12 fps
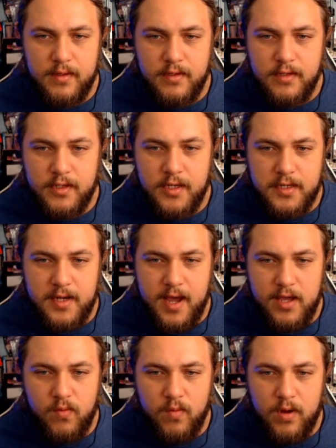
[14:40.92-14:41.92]
Adjust it how
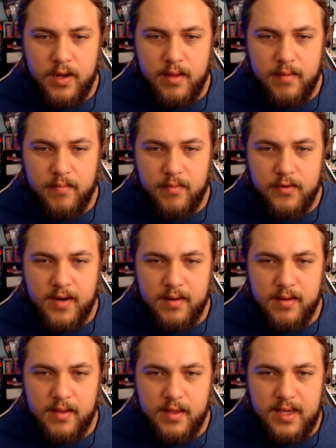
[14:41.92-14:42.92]
you want it. Try to
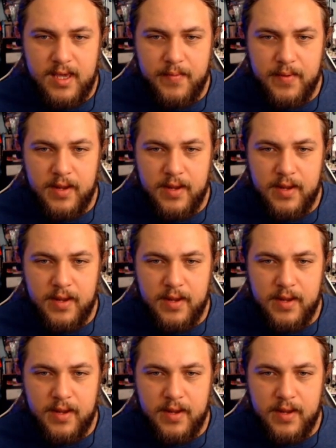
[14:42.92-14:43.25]
fit